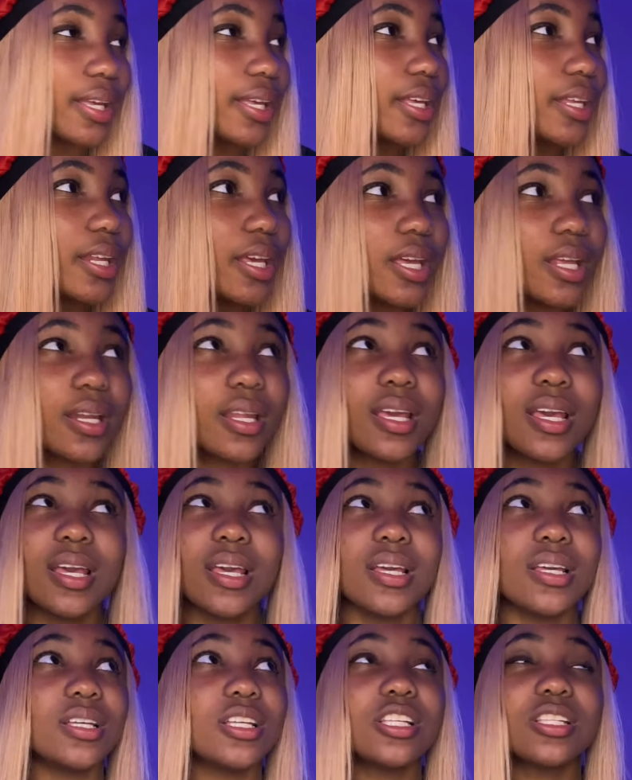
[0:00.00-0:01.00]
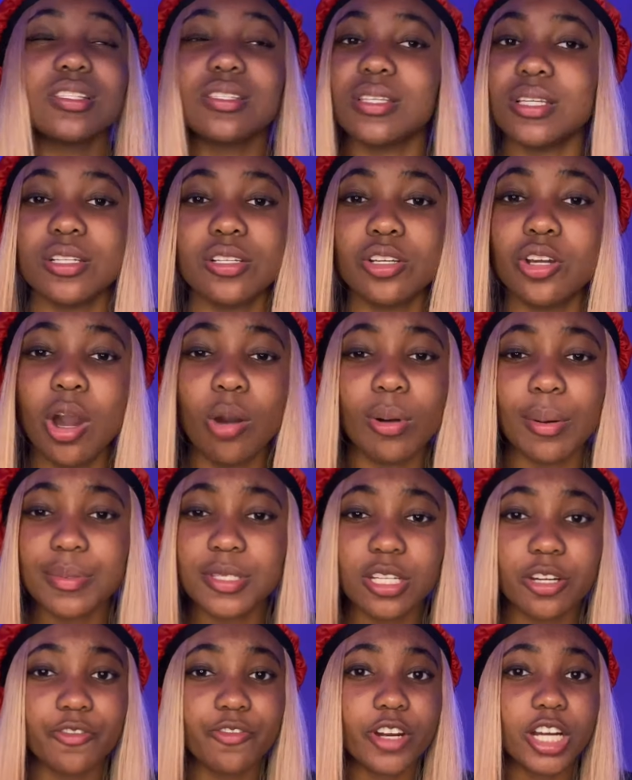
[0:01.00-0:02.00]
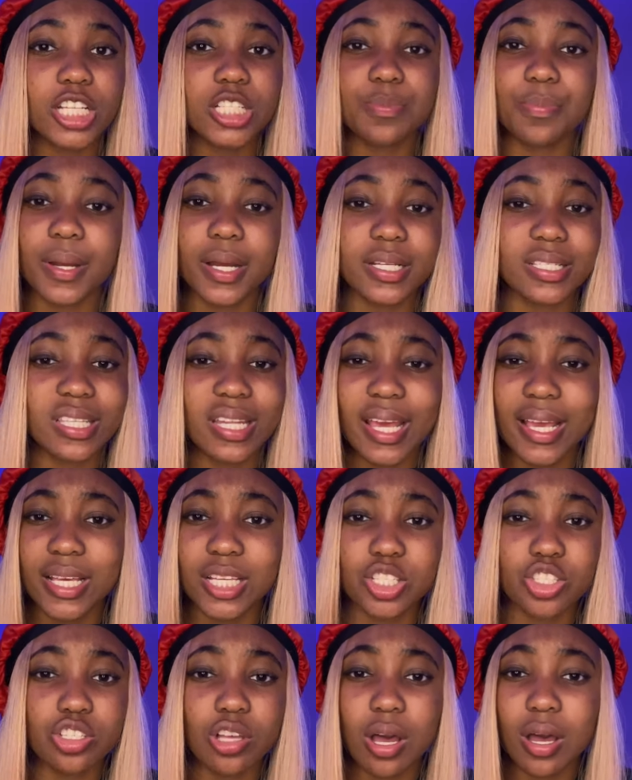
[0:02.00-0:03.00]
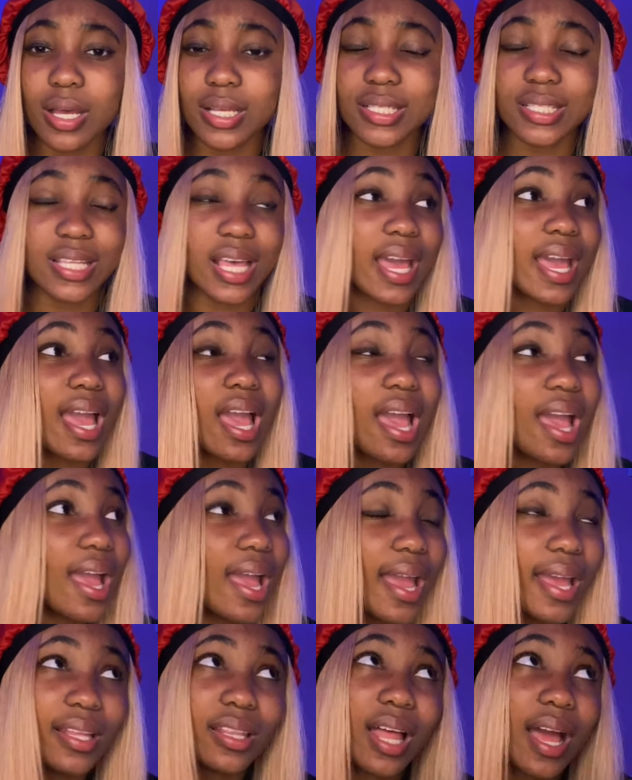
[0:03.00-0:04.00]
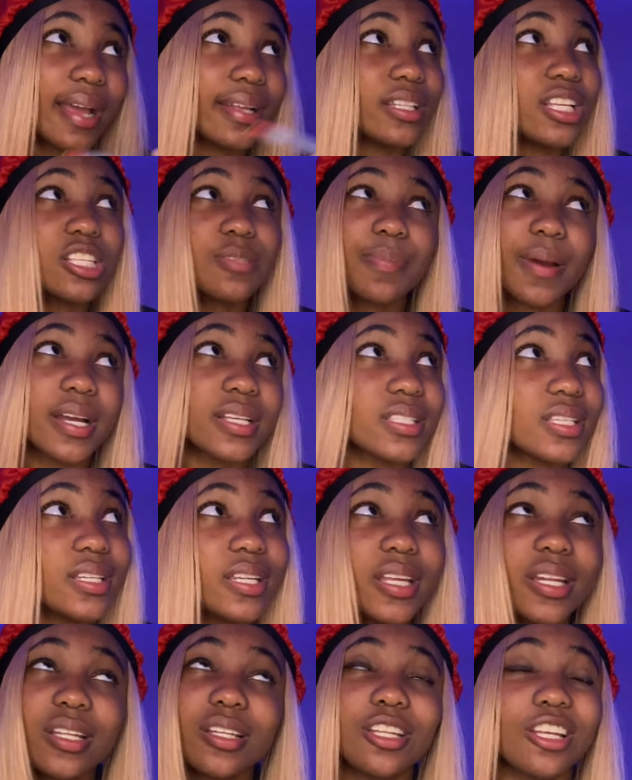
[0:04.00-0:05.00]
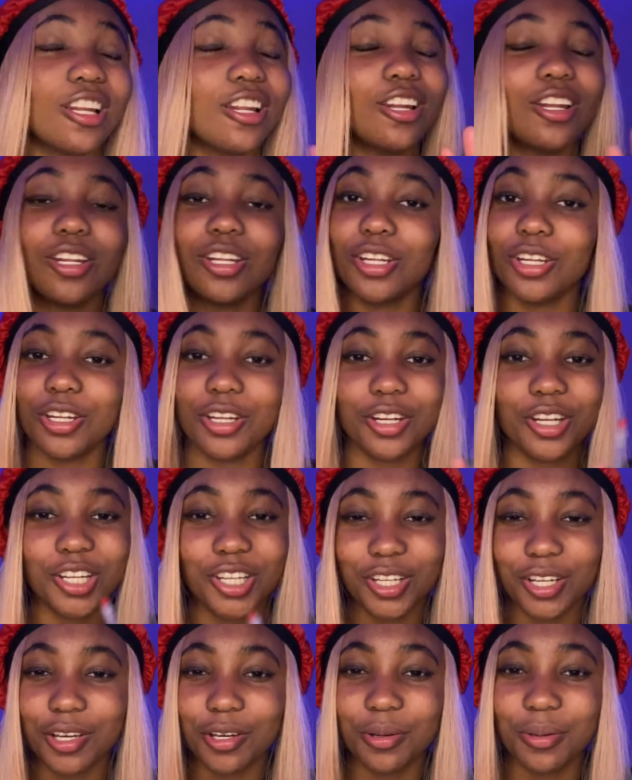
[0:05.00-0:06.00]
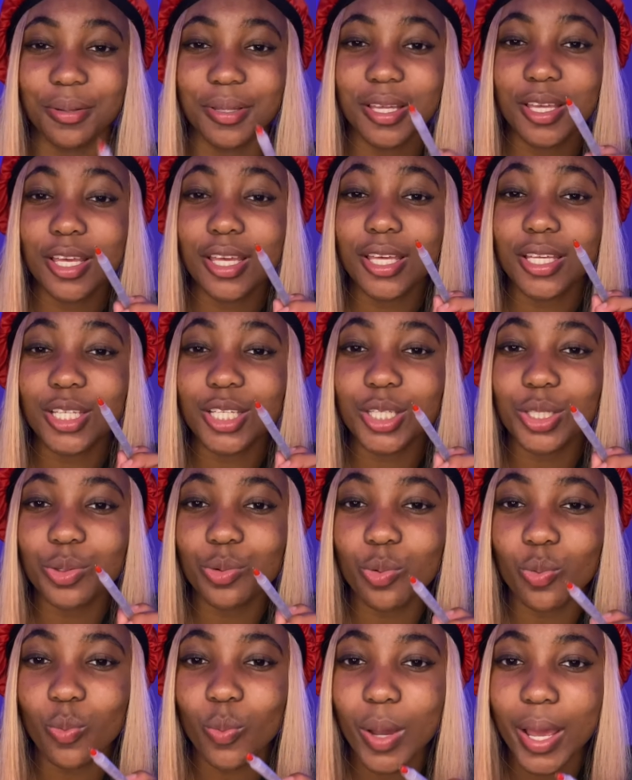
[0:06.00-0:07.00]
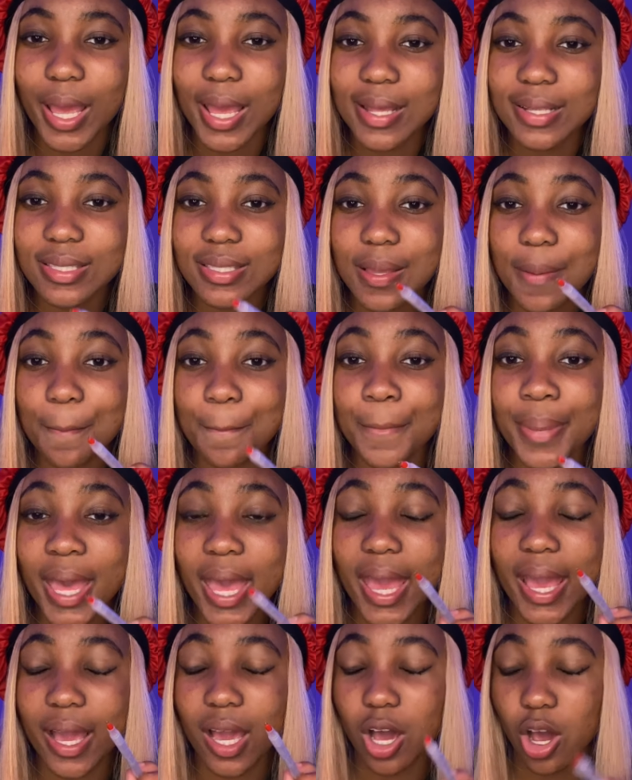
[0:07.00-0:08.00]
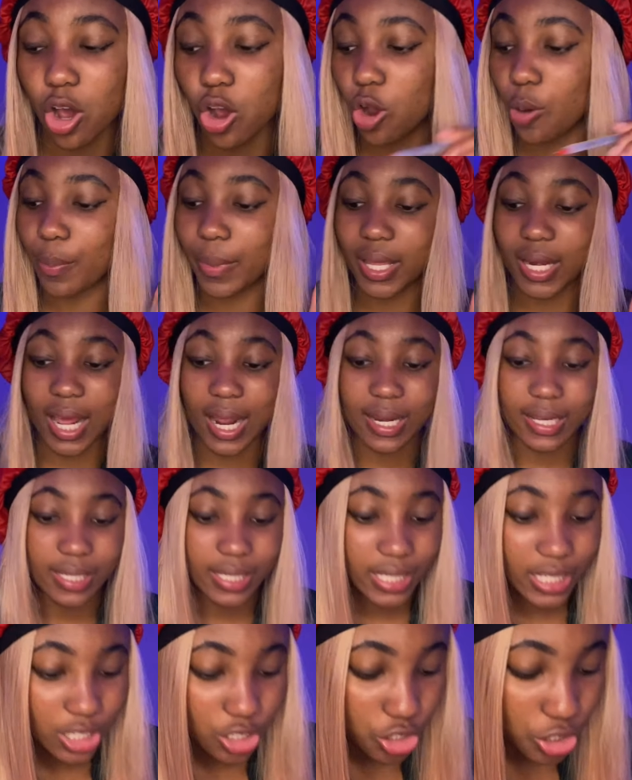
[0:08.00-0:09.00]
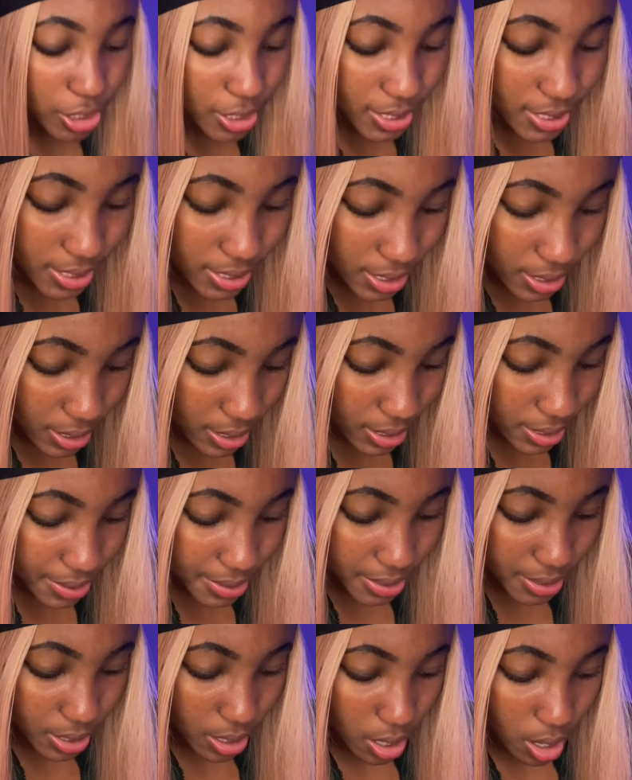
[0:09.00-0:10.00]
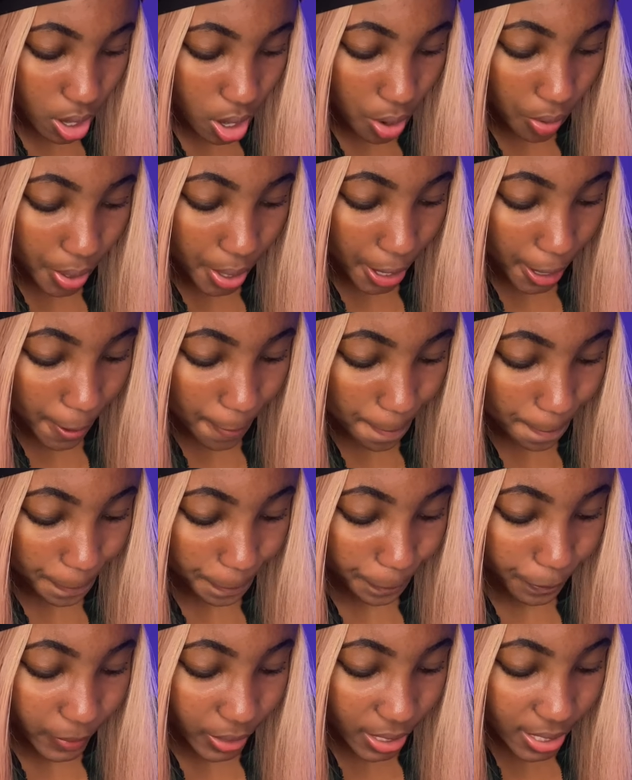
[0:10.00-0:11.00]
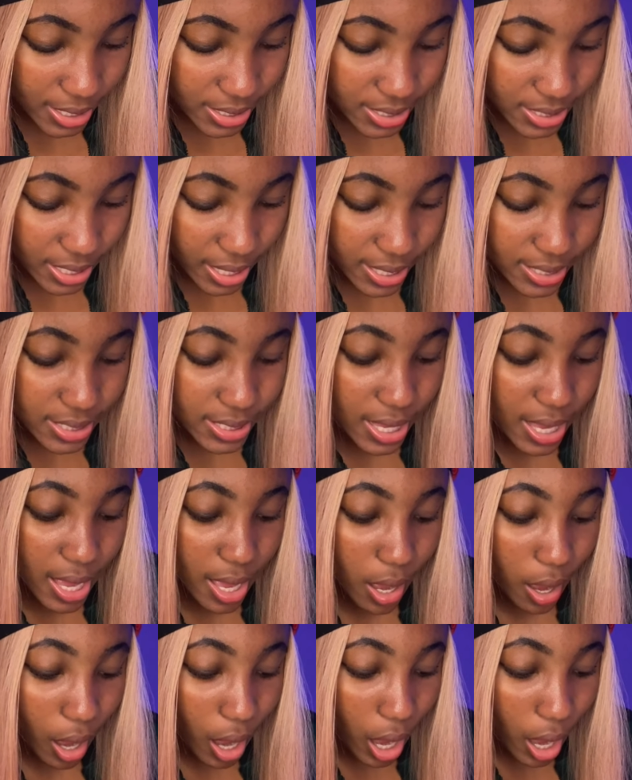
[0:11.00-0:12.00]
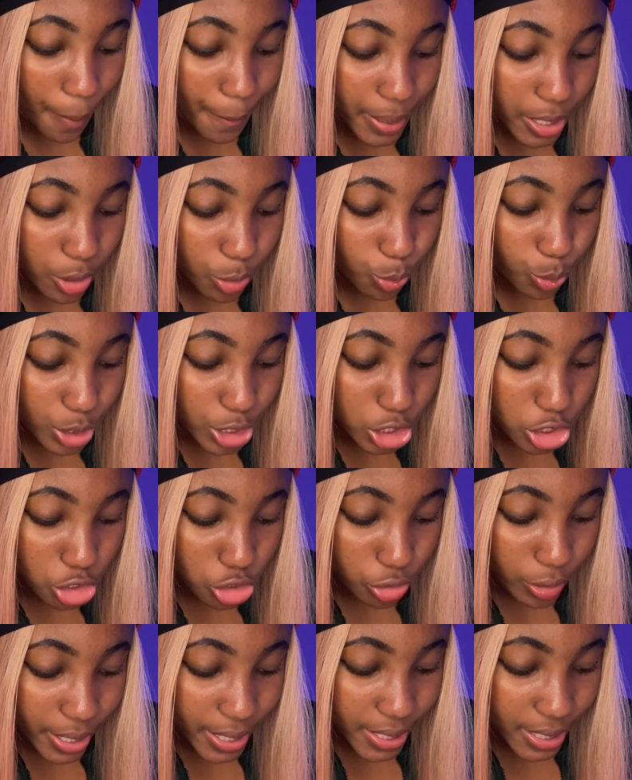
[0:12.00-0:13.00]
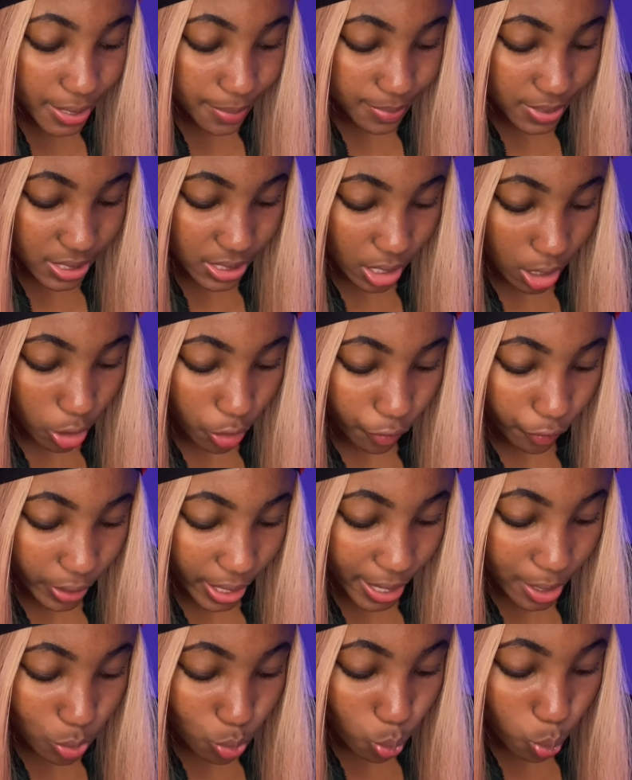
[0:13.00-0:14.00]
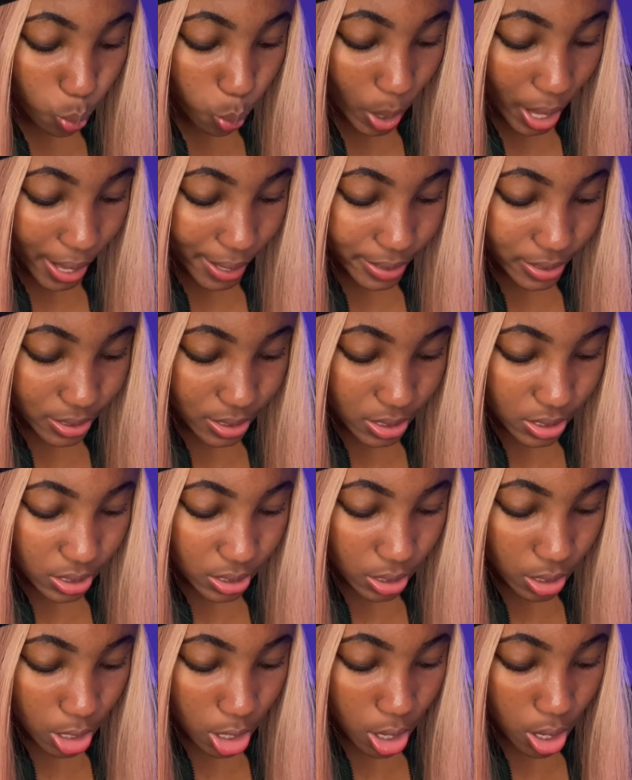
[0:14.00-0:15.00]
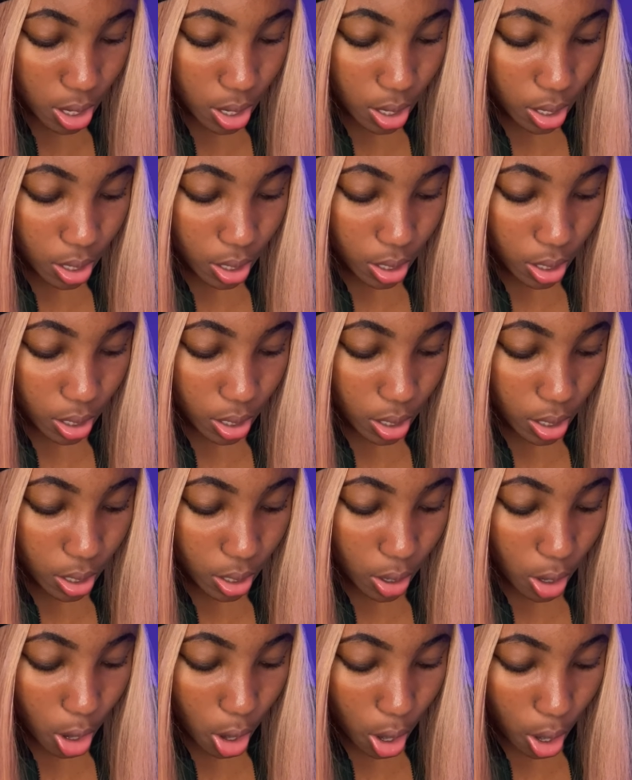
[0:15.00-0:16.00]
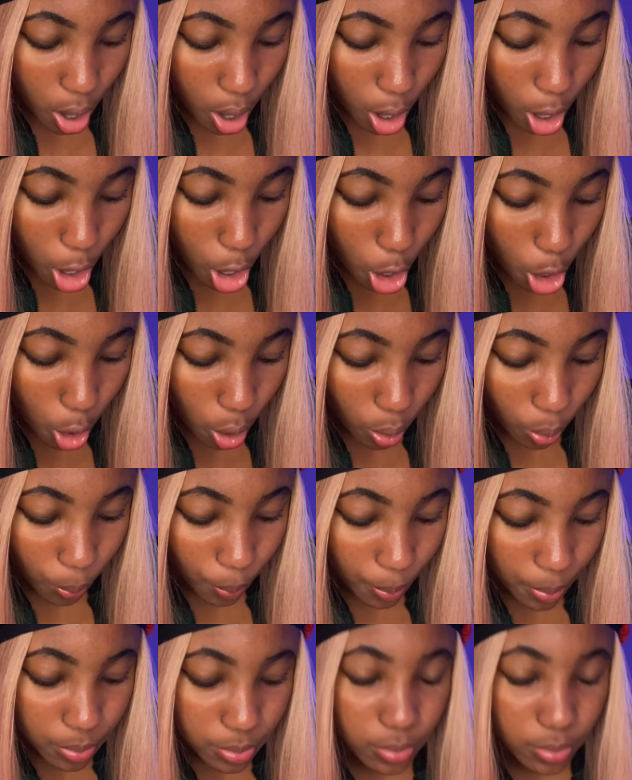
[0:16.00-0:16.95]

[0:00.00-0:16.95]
He didn't go up to the first person that he saw and say, hey, like, this person didn't. No. He went back home. And I need you to see this. Okay. It says, Haman restrained himself and went home.